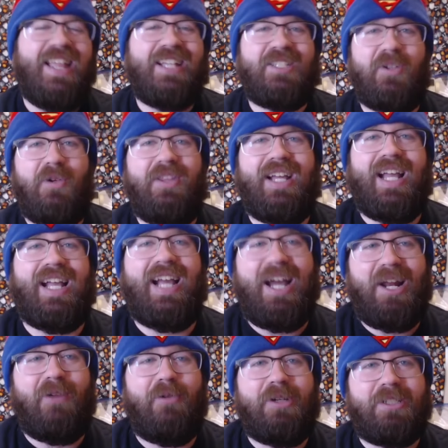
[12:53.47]
that's the one thing I
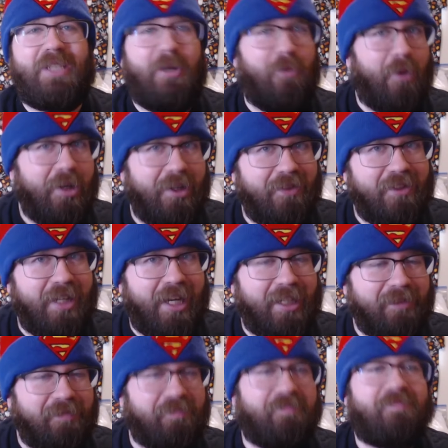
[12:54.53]
kind of wish they wouldn't have
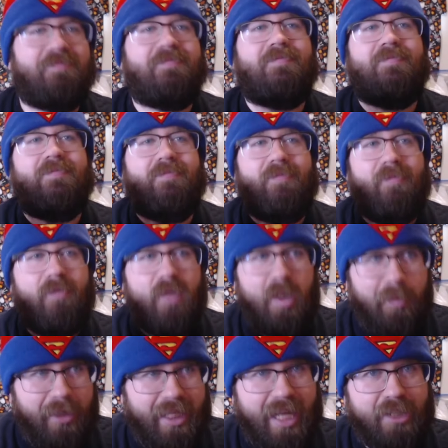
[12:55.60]
done.
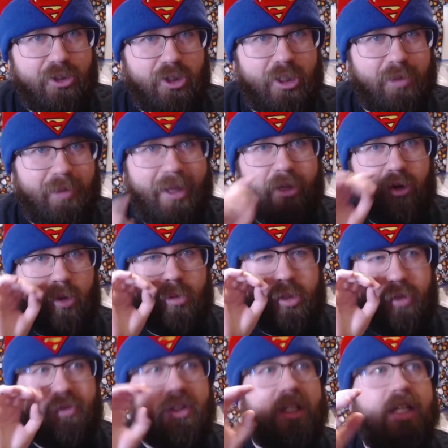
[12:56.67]
But that's just me in terms
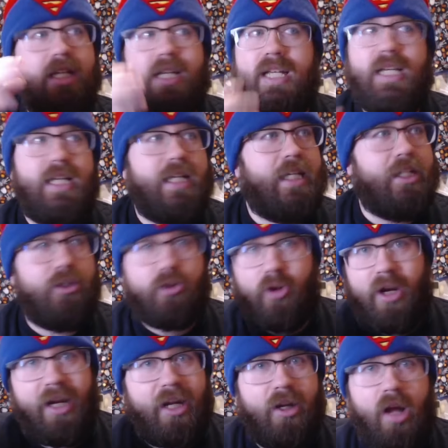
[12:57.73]
of you're
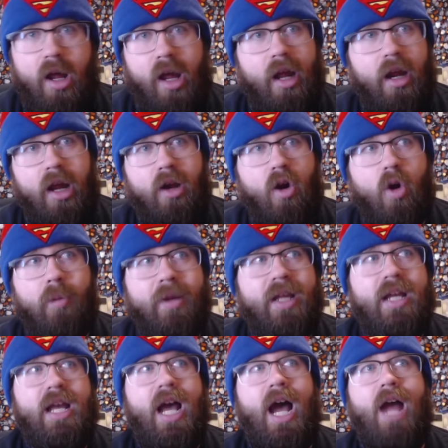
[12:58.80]
creating an, an, army.
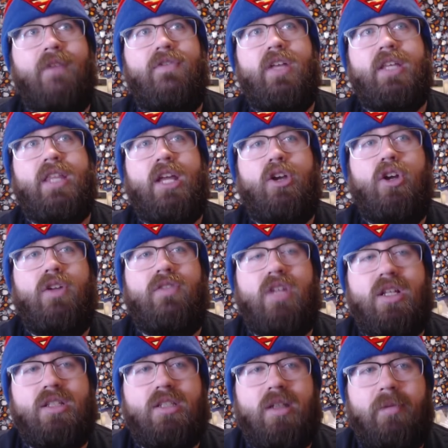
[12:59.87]
I feel like they could have
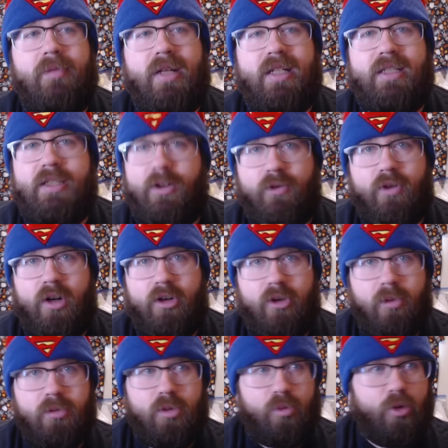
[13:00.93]
done something different in
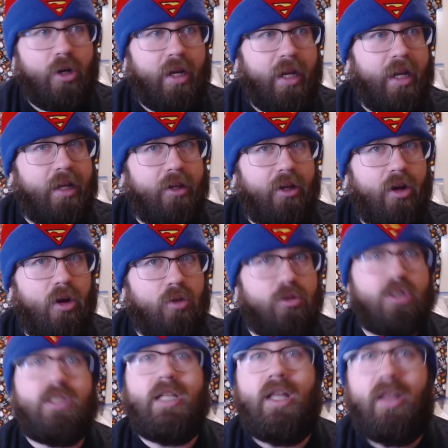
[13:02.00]
terms of bringing, you know,
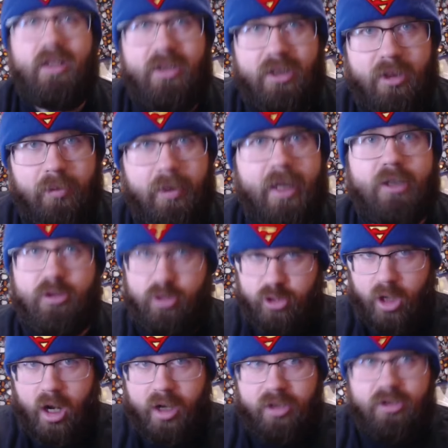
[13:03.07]
Steel into the mix,
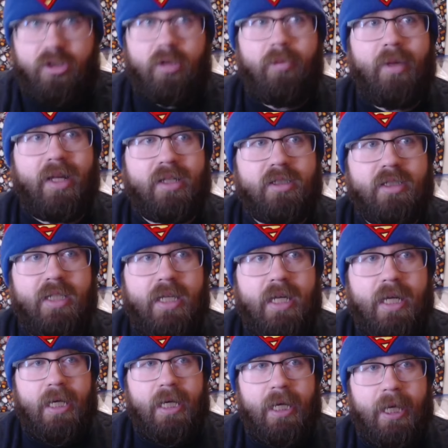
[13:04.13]
John into the mix.
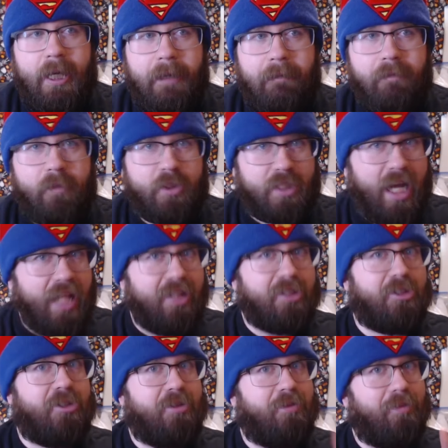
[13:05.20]
Um,
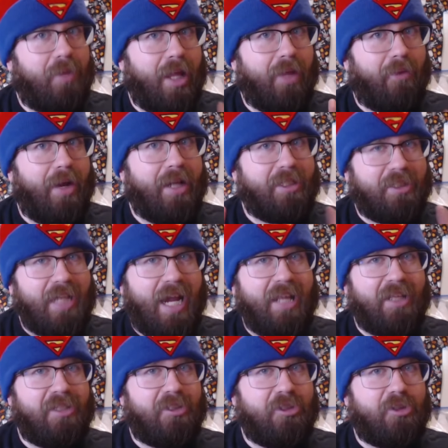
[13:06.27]
Silas, by the way,
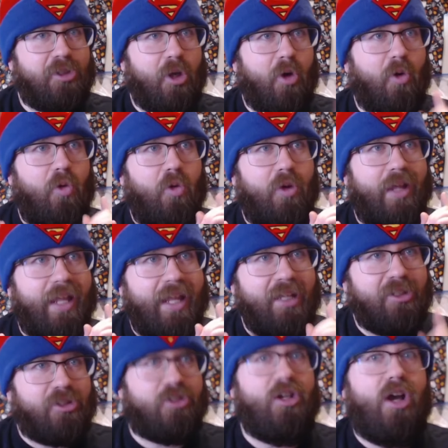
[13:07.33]
Silas. So
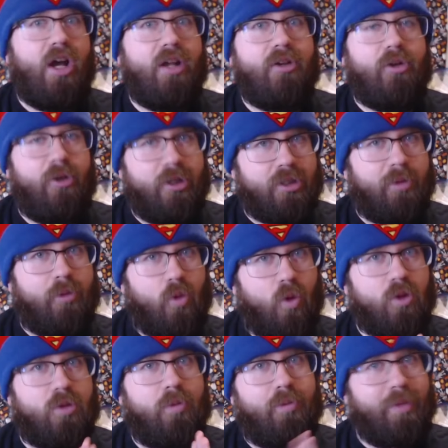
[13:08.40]
his son, who ends up, of
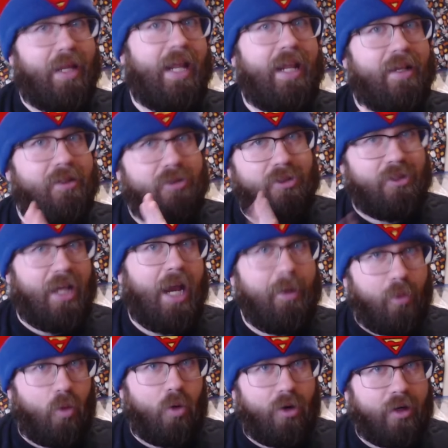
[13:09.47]
course, being
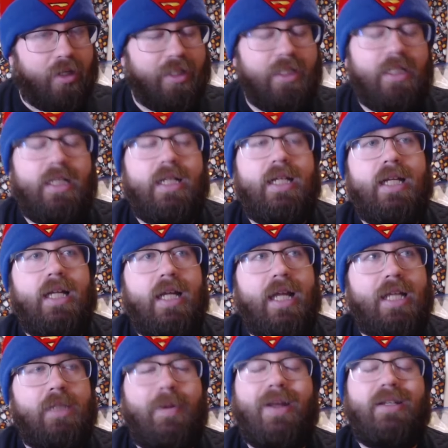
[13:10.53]
Cyborg,
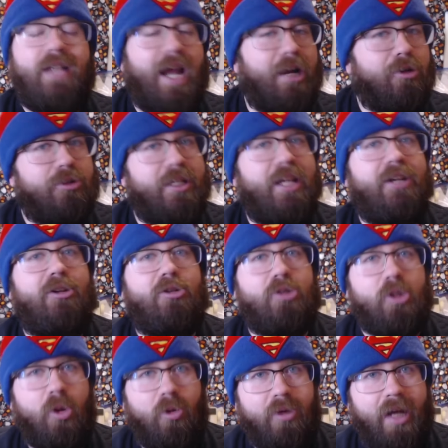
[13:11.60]
is about nine or ten years
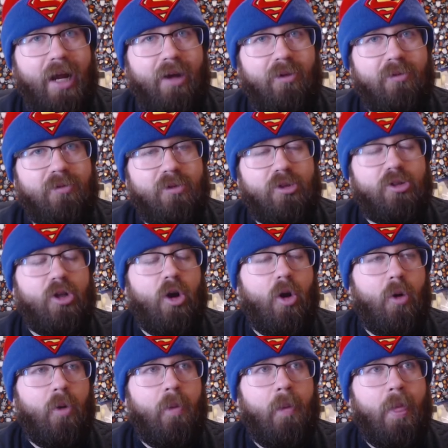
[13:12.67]
old now.
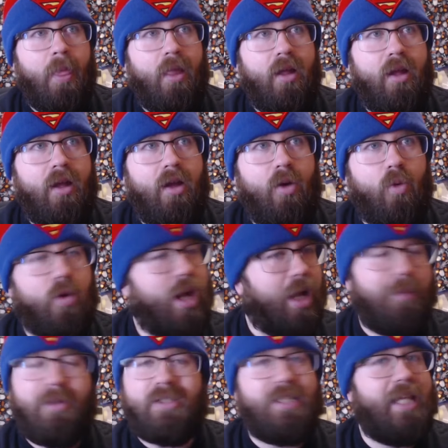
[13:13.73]
So we're not
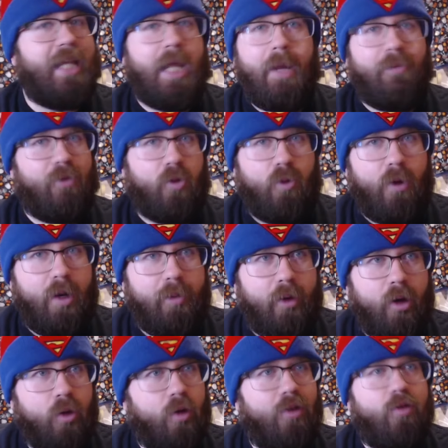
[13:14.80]
going to be seeing him for quite a bit.
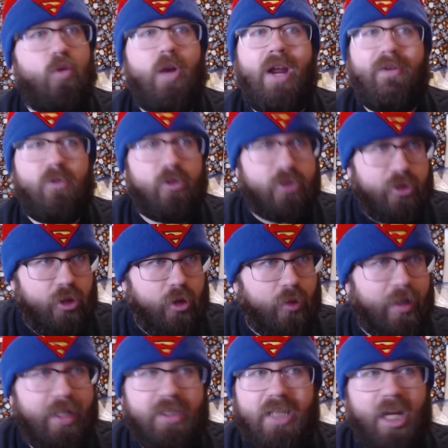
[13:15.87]
Or if we ever do,
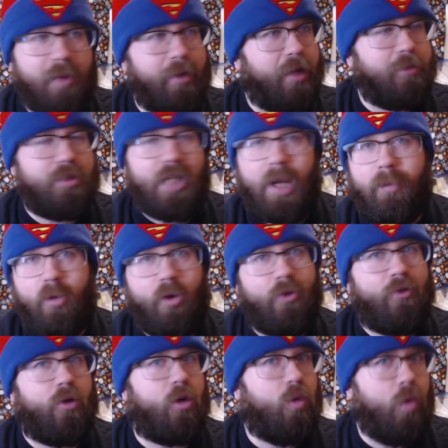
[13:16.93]
he's not going to become Cyborg
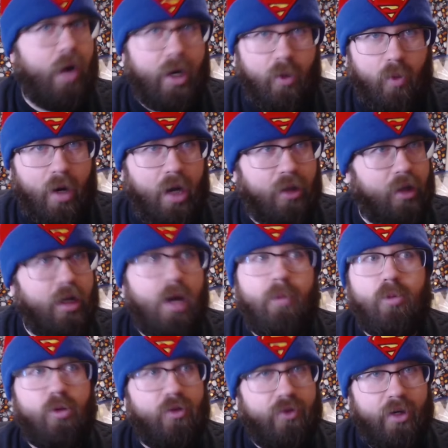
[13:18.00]
for quite a while, a
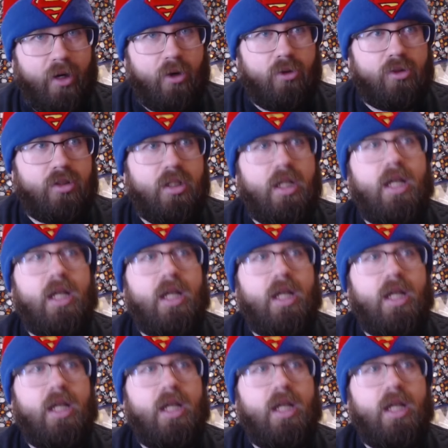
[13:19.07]
number of years.